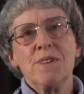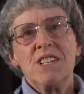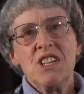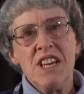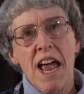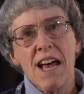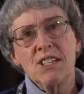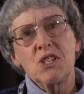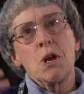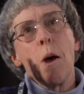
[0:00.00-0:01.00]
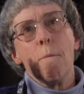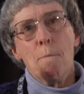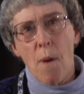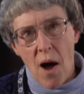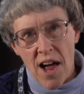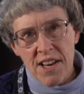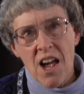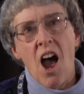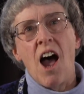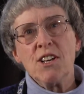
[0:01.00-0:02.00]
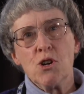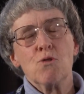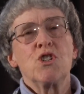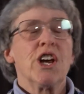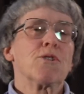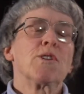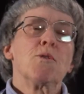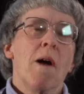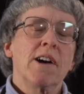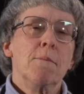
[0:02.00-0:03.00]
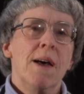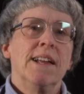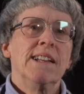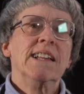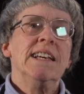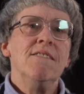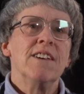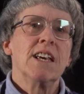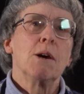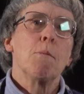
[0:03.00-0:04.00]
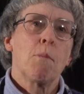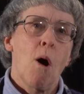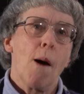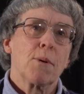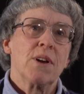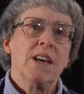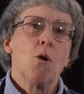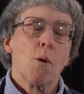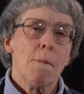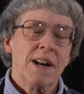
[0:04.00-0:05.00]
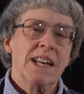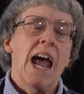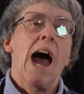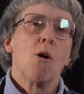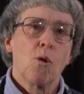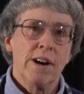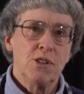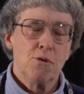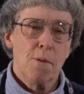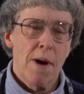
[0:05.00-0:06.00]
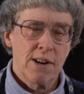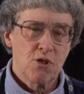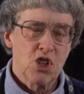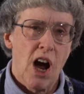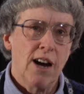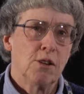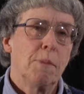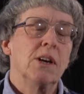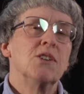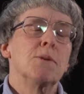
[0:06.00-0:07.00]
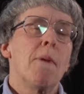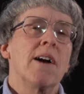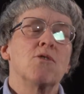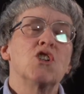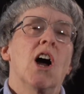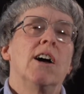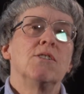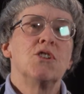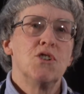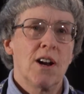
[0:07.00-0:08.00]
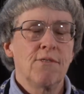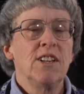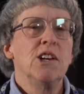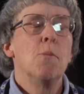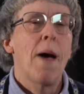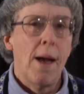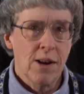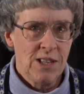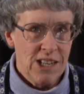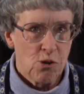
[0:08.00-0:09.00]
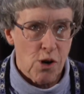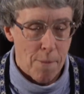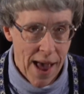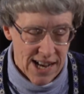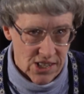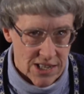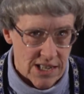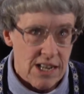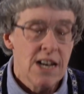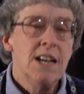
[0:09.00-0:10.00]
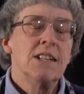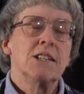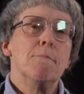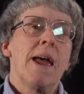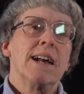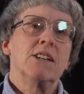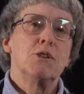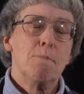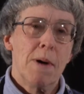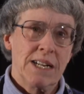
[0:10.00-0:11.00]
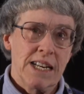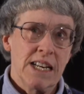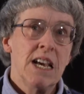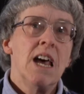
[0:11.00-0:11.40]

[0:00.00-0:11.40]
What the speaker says: is yes, but I don't generally recommend leaving property or money outright to a minor child because a minor child does not have legal capacity to manage money.